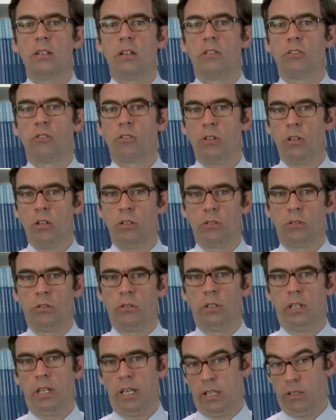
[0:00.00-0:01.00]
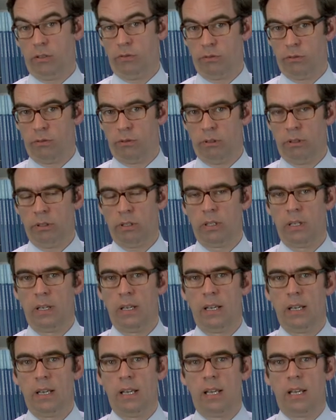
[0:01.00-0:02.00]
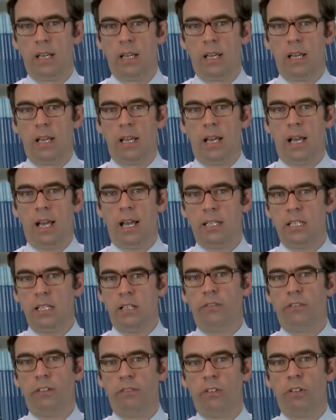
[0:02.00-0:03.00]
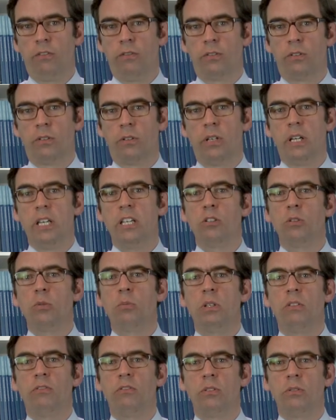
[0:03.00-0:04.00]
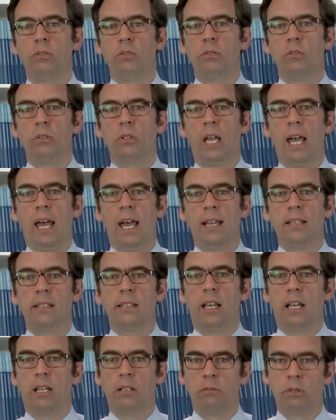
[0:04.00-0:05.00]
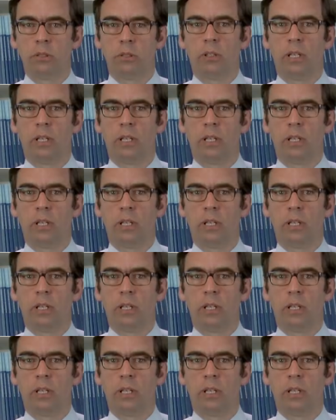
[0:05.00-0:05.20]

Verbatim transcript: uncertain, end of quote, Article 54 is to be viewed as, I quote